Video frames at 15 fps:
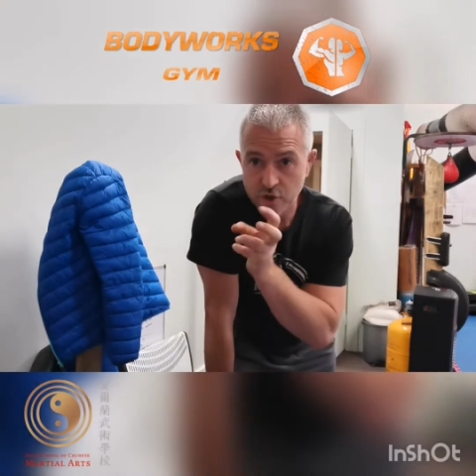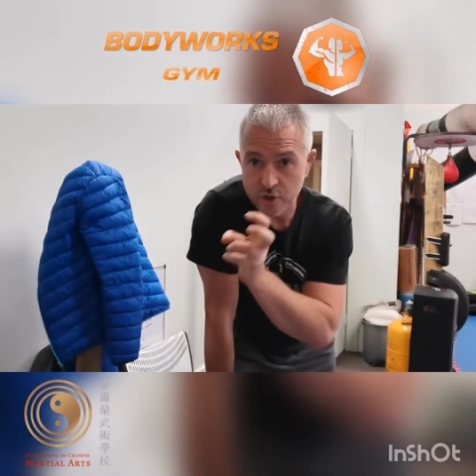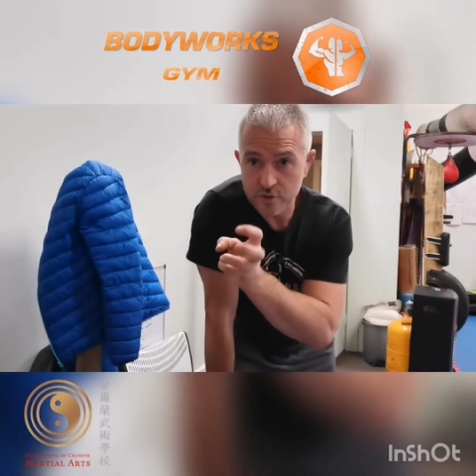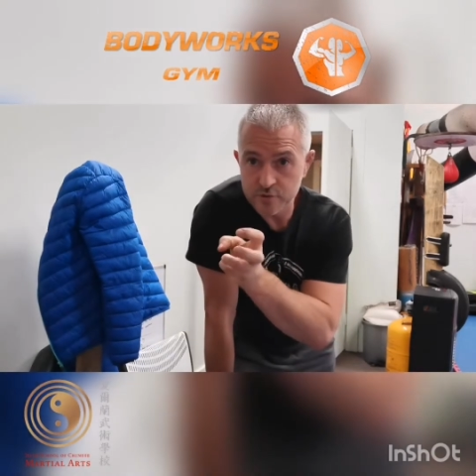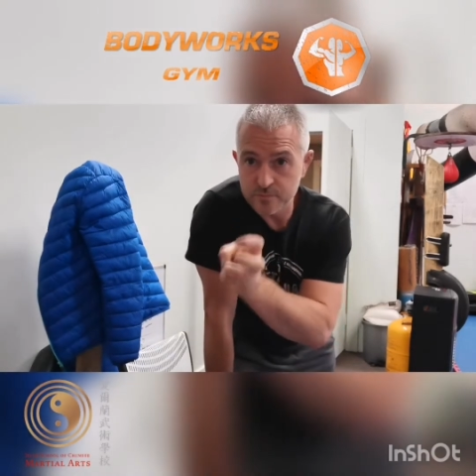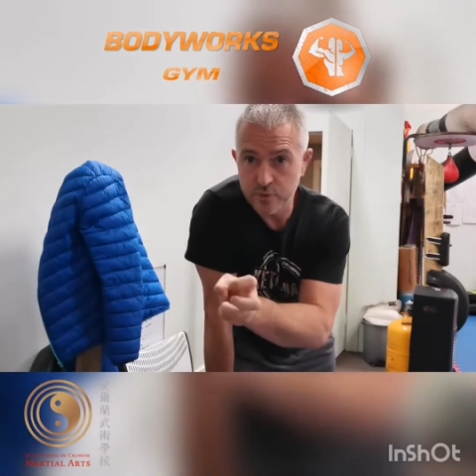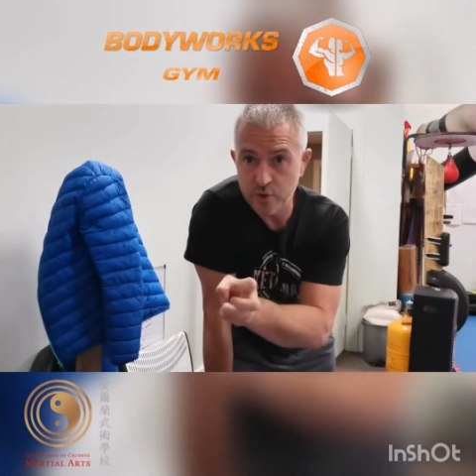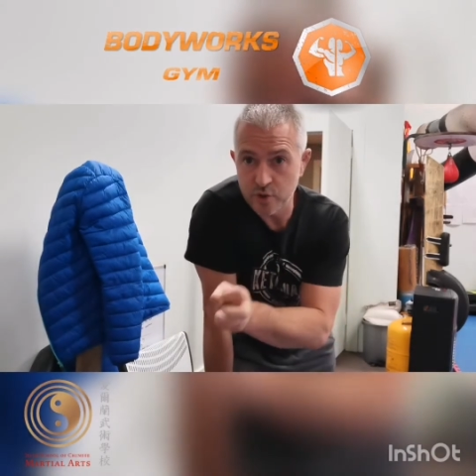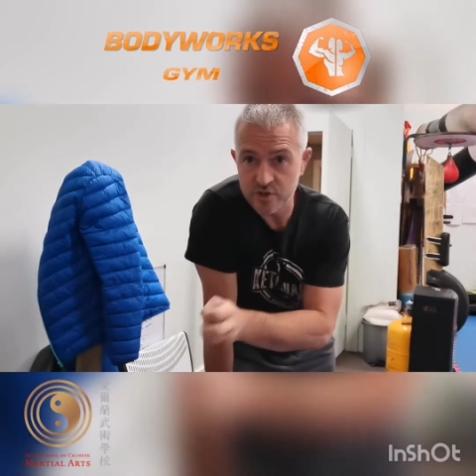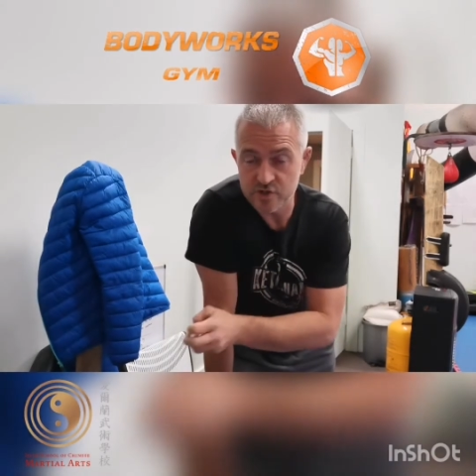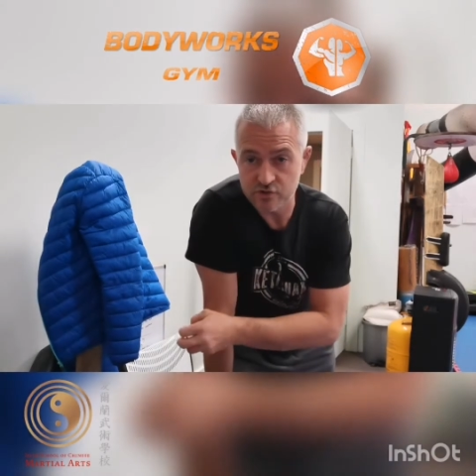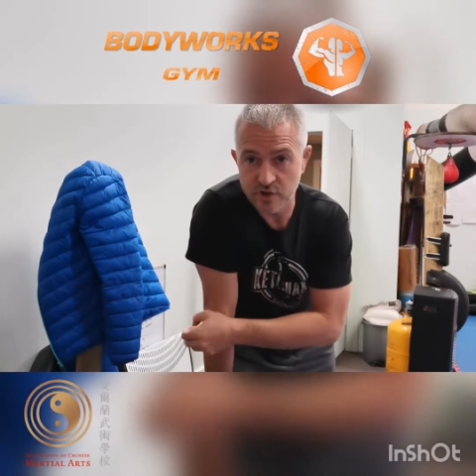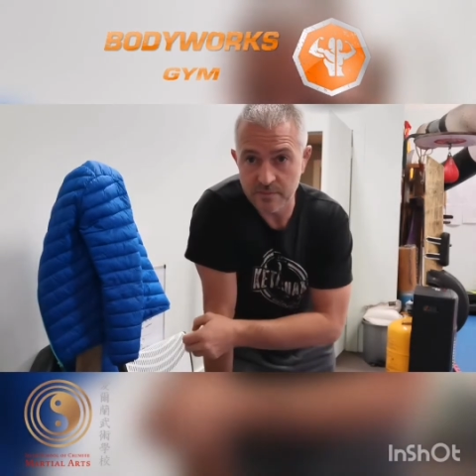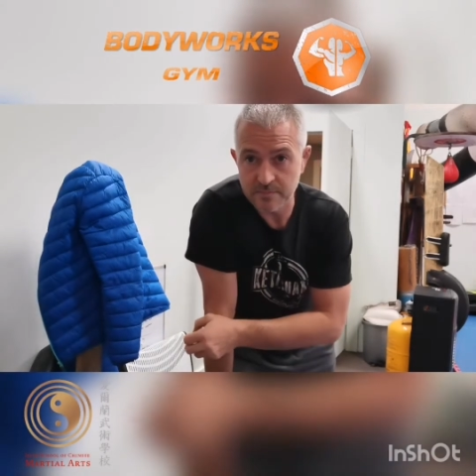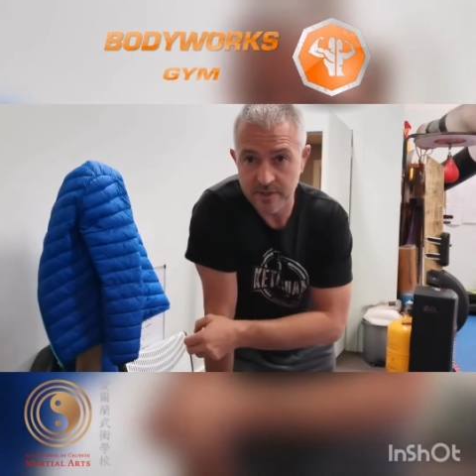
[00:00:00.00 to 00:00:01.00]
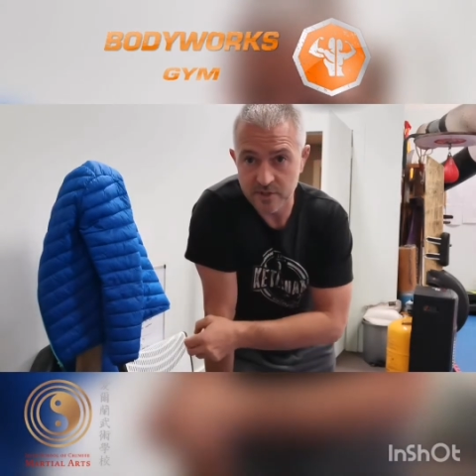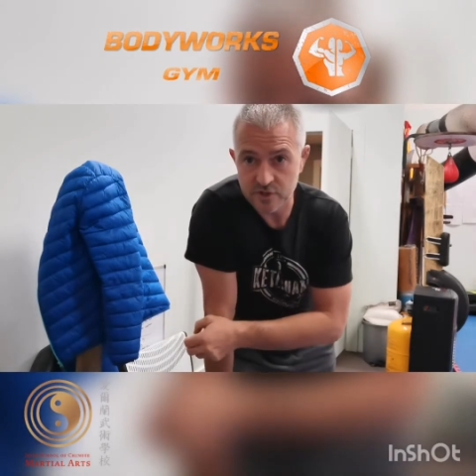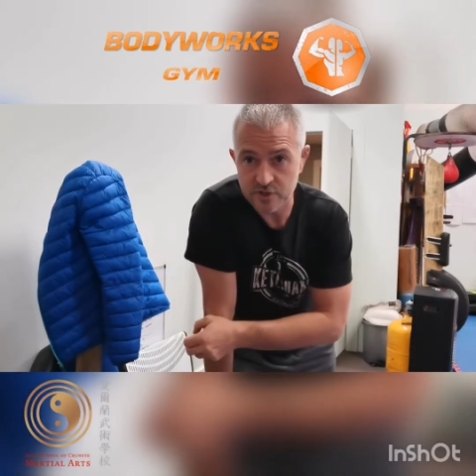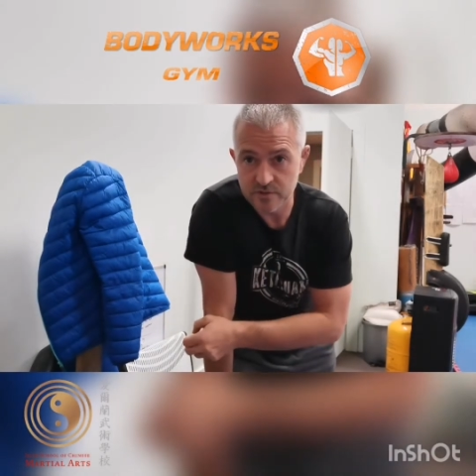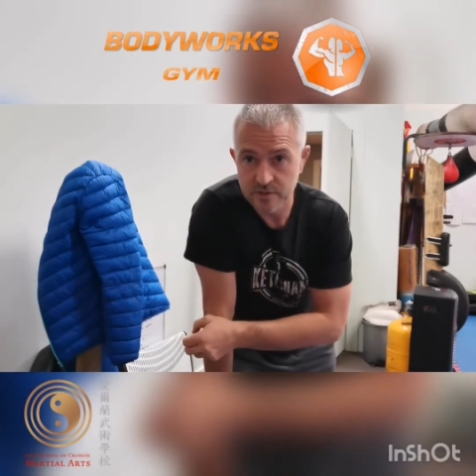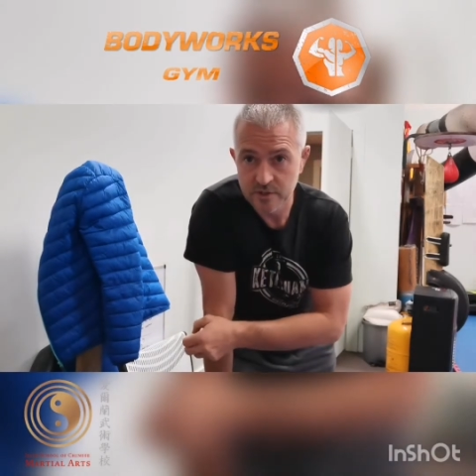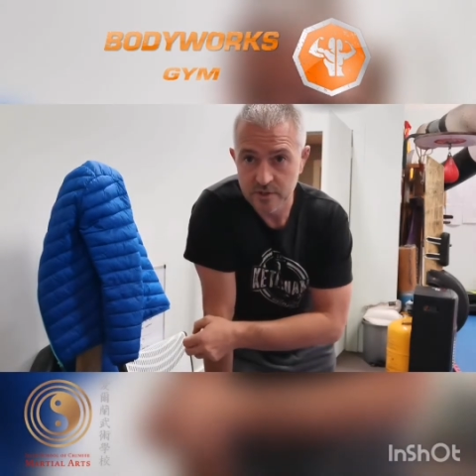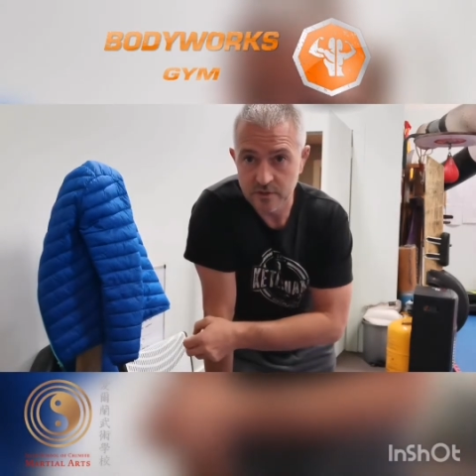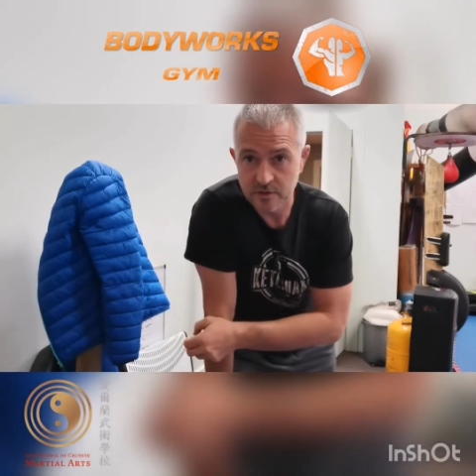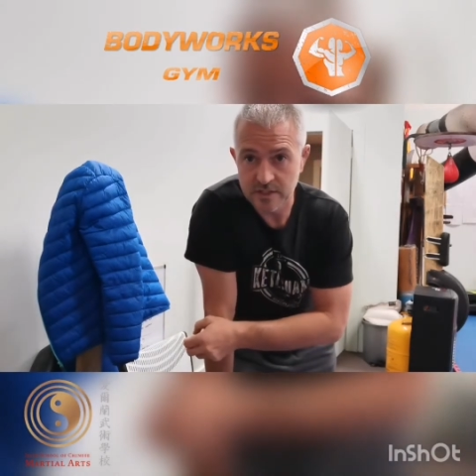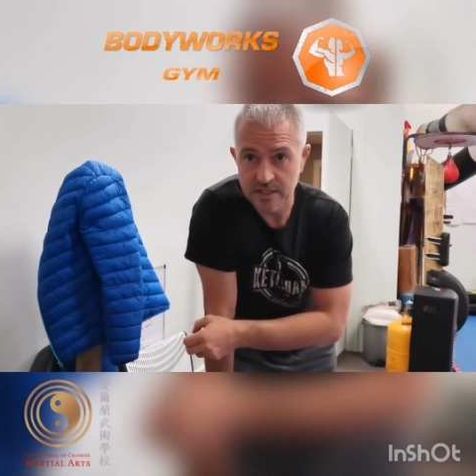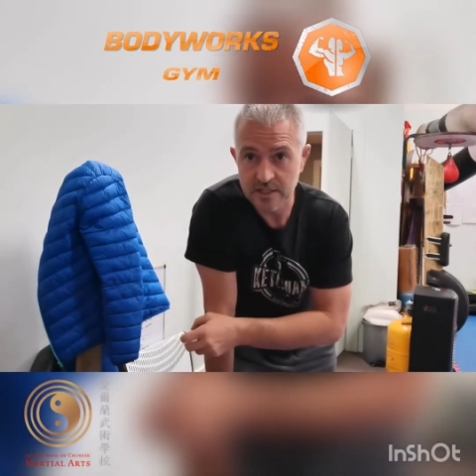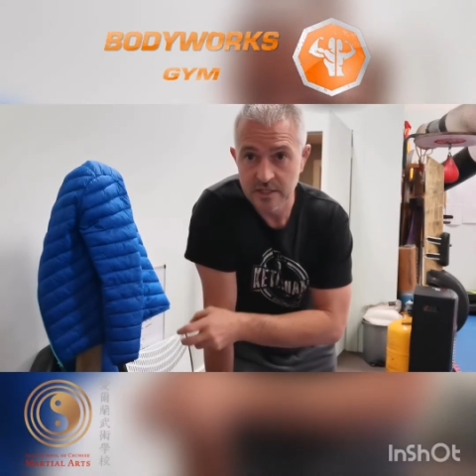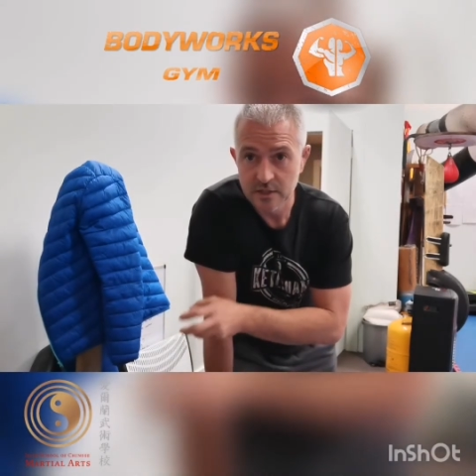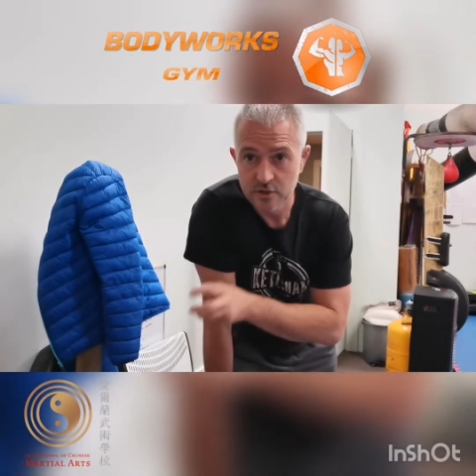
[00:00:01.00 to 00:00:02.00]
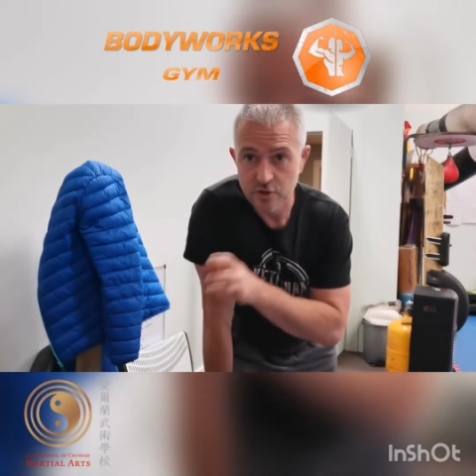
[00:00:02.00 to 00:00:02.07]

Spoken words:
not a pure straight punch. Okay,